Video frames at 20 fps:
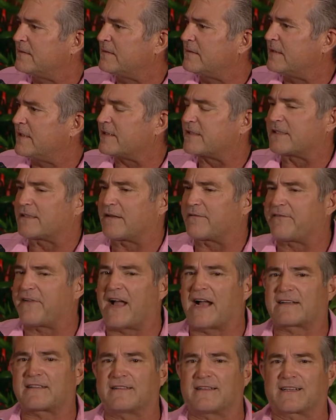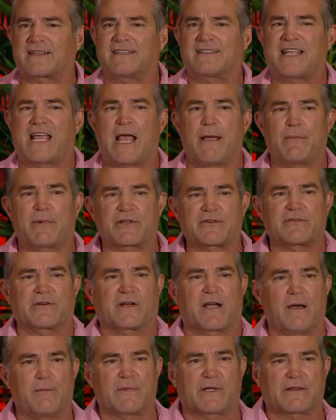Is it the fact that the contaminants are
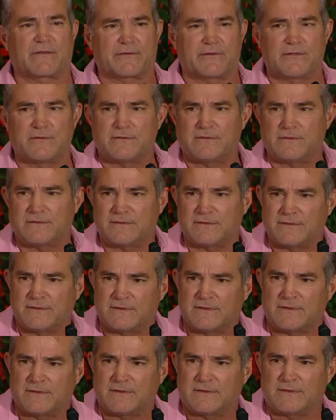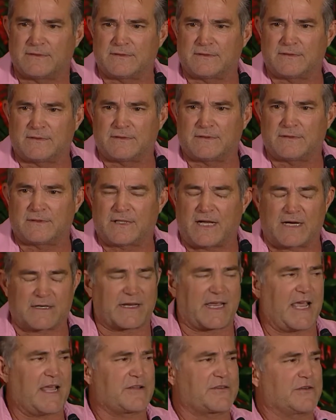coming through? Our
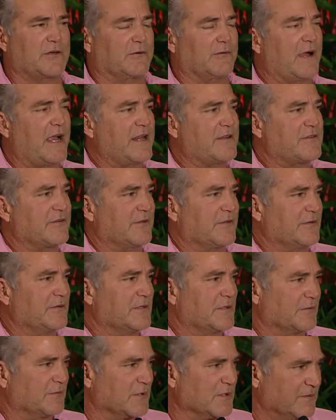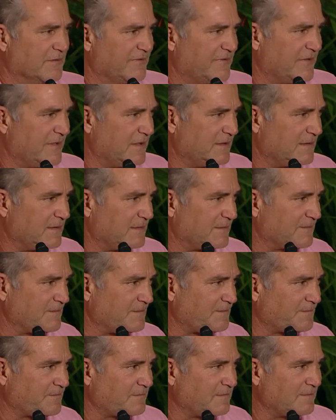cancer rates are through the roof.
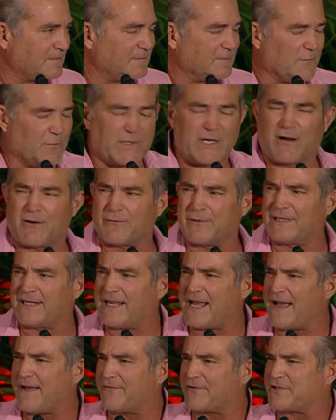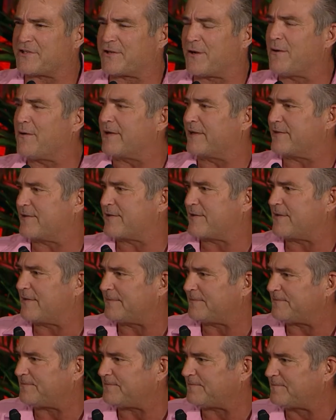We don't really have a choice.
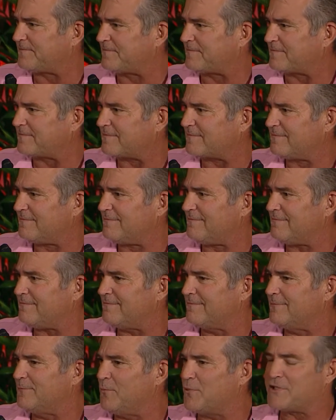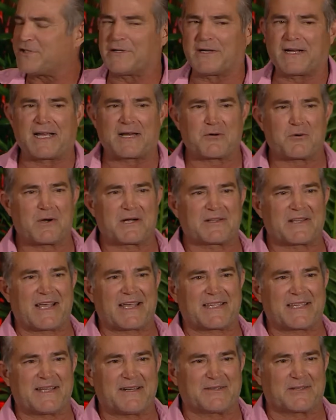We still got to wear
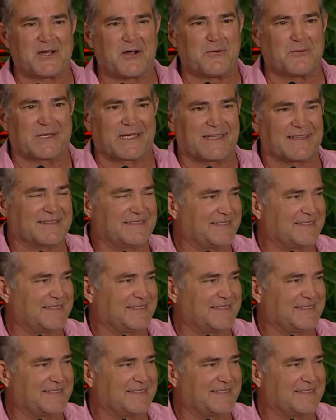that gear, don't we?